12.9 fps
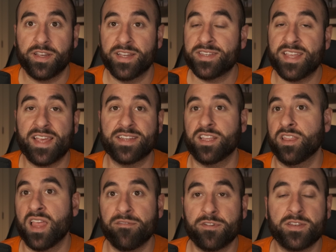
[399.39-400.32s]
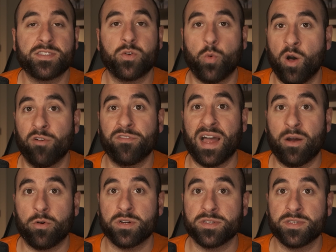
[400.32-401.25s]
It takes 11, 12
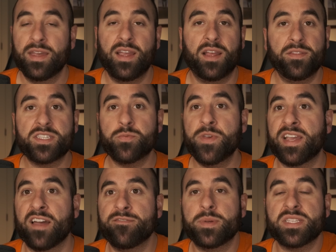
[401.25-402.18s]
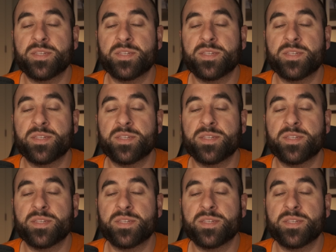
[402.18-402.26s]
hours. And this week I've been